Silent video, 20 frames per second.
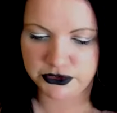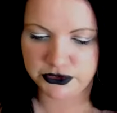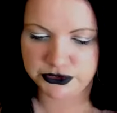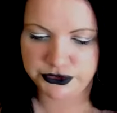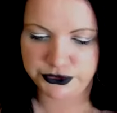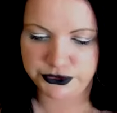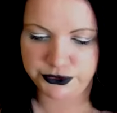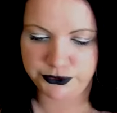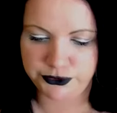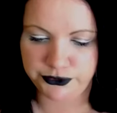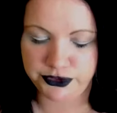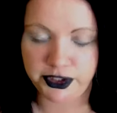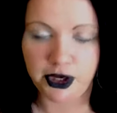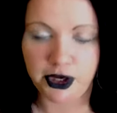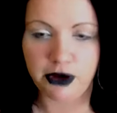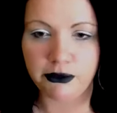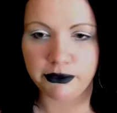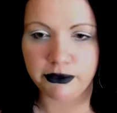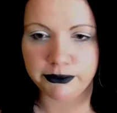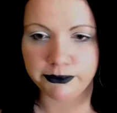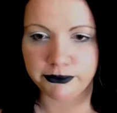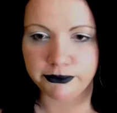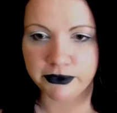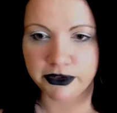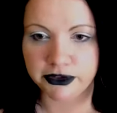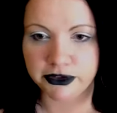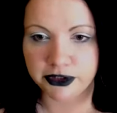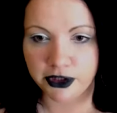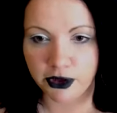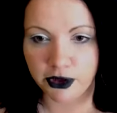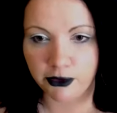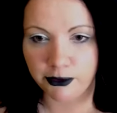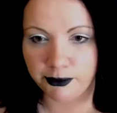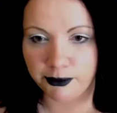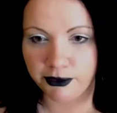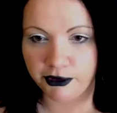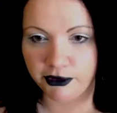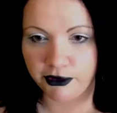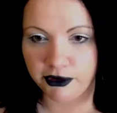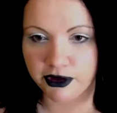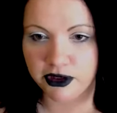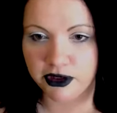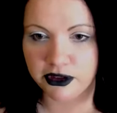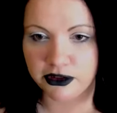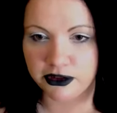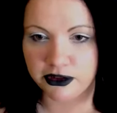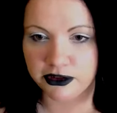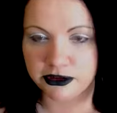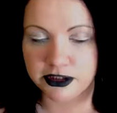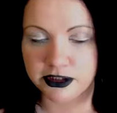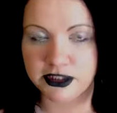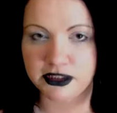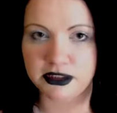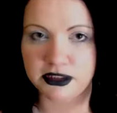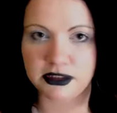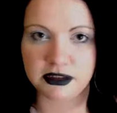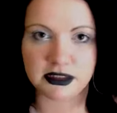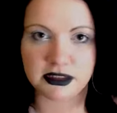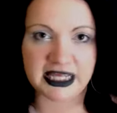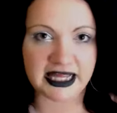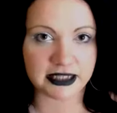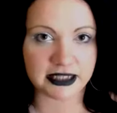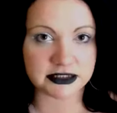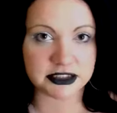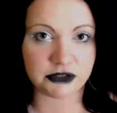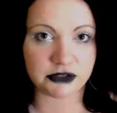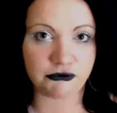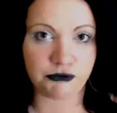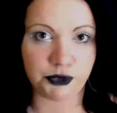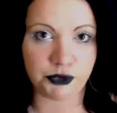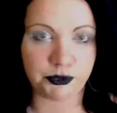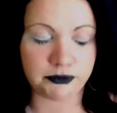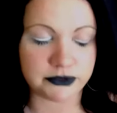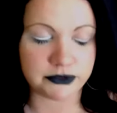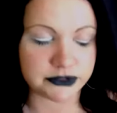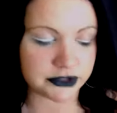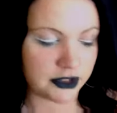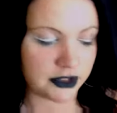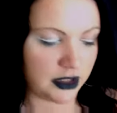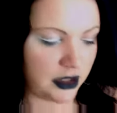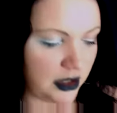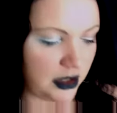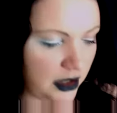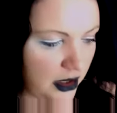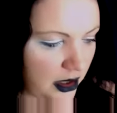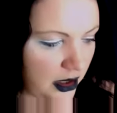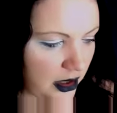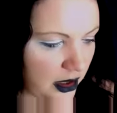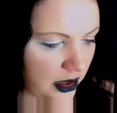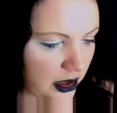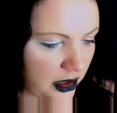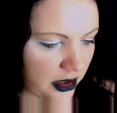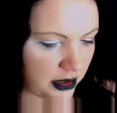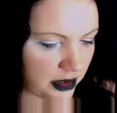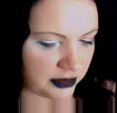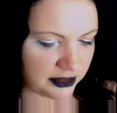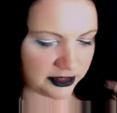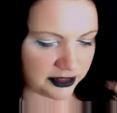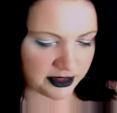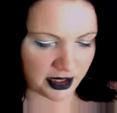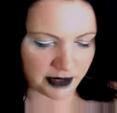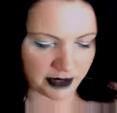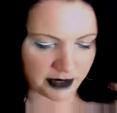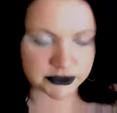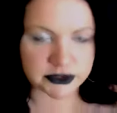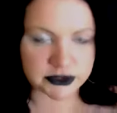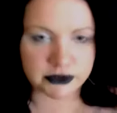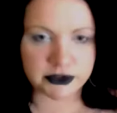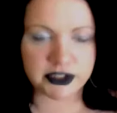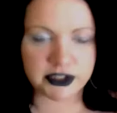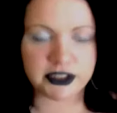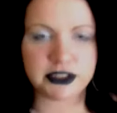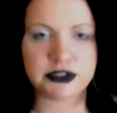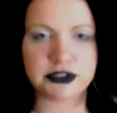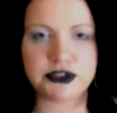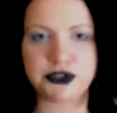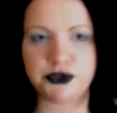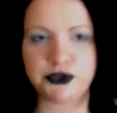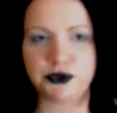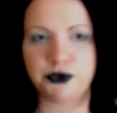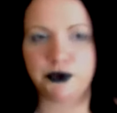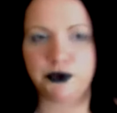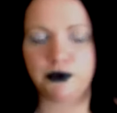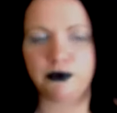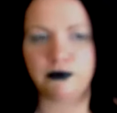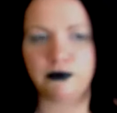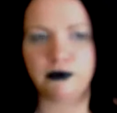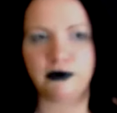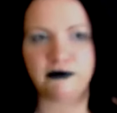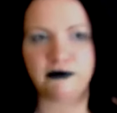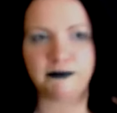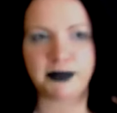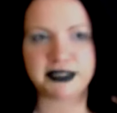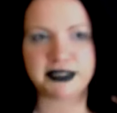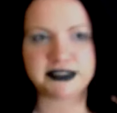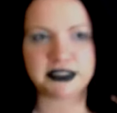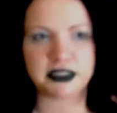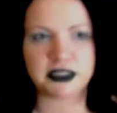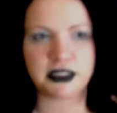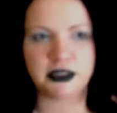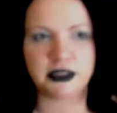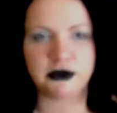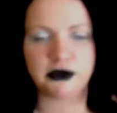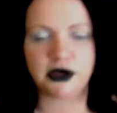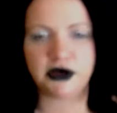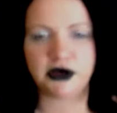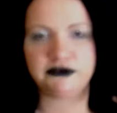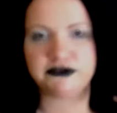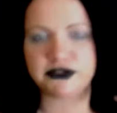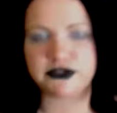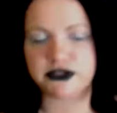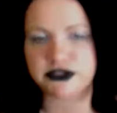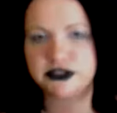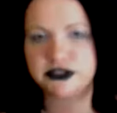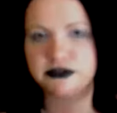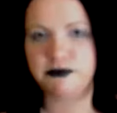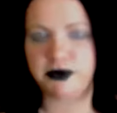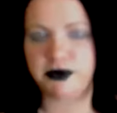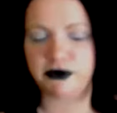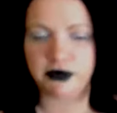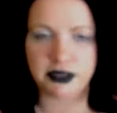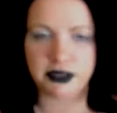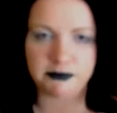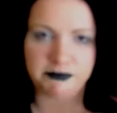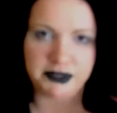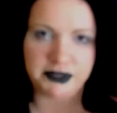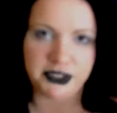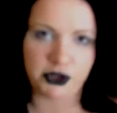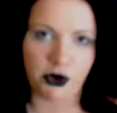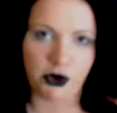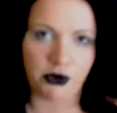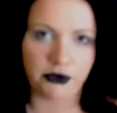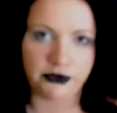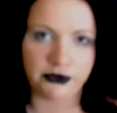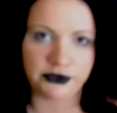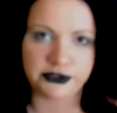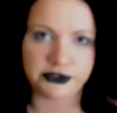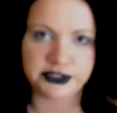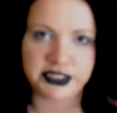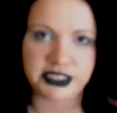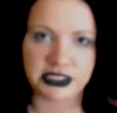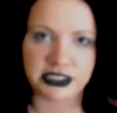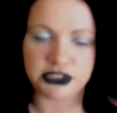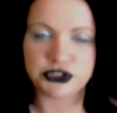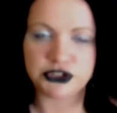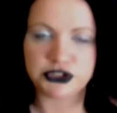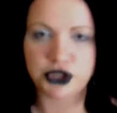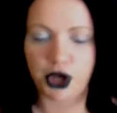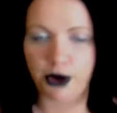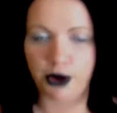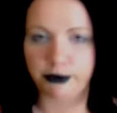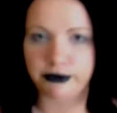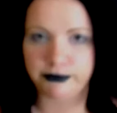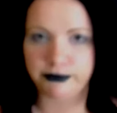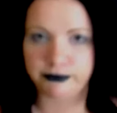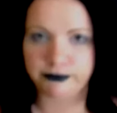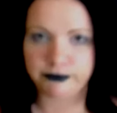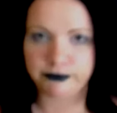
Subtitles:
to the Ogham, and the Ogham are the Celtic runes, I was looking to basically uncover the spirit beyond each Ogham,